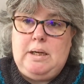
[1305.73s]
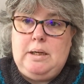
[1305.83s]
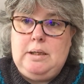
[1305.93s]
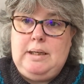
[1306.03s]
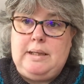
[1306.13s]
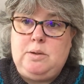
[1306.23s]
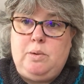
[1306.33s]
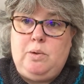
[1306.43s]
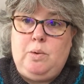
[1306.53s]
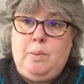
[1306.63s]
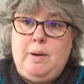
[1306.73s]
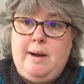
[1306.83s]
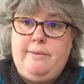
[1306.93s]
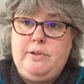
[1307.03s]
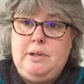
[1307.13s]
the next one or the one
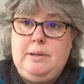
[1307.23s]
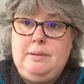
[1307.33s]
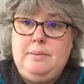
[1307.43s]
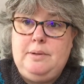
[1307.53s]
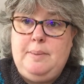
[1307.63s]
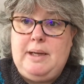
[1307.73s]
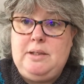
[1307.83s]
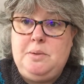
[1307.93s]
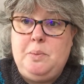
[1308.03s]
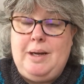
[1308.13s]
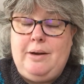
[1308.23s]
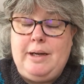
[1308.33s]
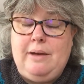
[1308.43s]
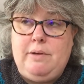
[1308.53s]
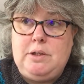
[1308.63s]
after. Depends on when I
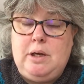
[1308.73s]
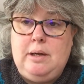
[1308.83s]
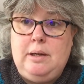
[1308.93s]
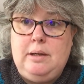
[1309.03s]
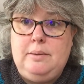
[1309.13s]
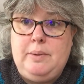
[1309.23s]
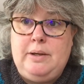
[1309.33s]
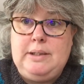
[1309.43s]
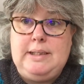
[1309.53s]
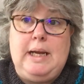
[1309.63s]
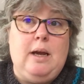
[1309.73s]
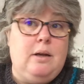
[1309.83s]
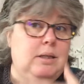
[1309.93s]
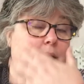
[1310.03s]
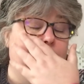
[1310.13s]
give it to her, when I see how
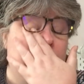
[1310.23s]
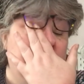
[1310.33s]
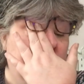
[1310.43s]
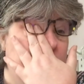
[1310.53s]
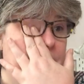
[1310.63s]
to give it to.